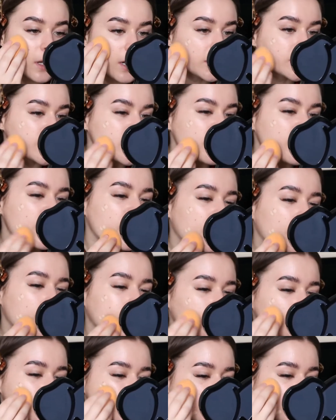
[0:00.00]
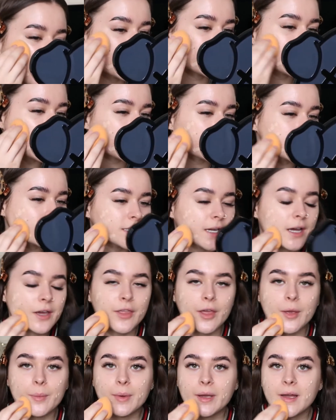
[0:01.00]
I do think I'm going to do my tan
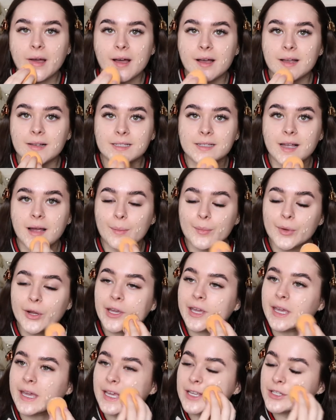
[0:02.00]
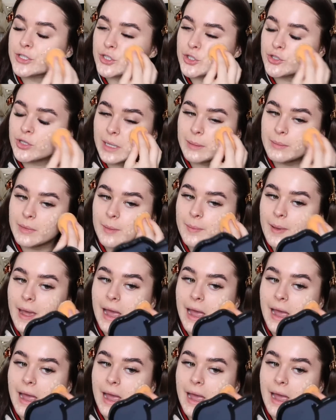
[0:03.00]
tonight though, because I'm looking extremely